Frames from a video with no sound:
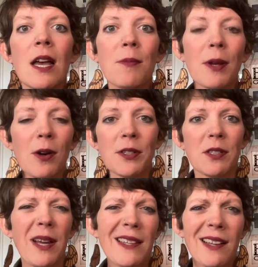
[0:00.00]
but
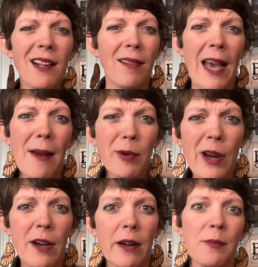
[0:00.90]
also as a
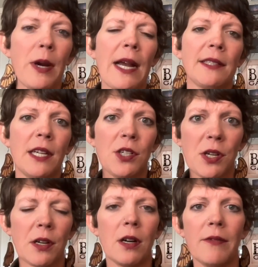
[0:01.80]
collaborator and
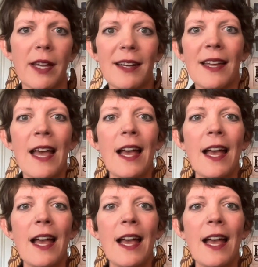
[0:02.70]
practitioner of it,